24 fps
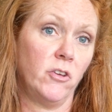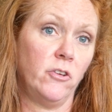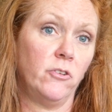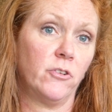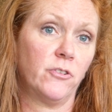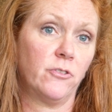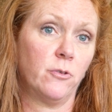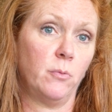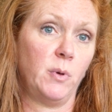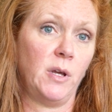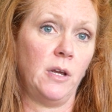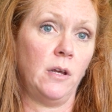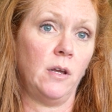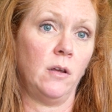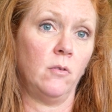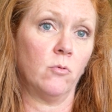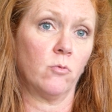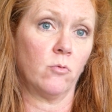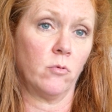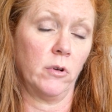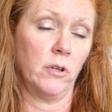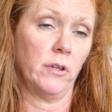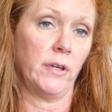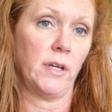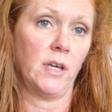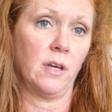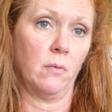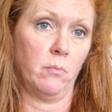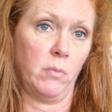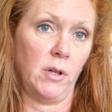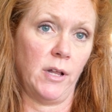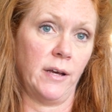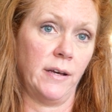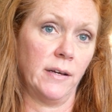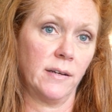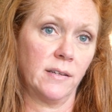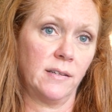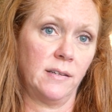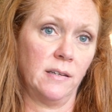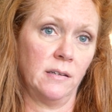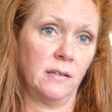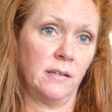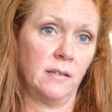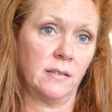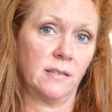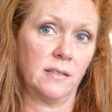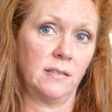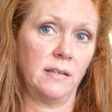Used to be really complex,
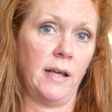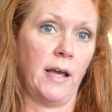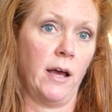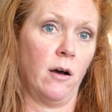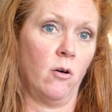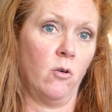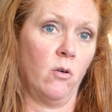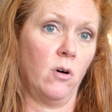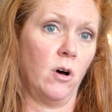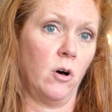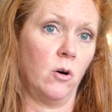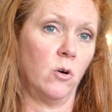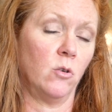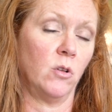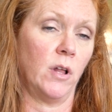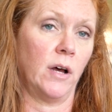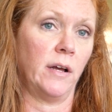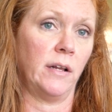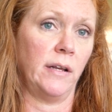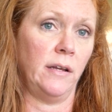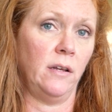and it's now a whole lot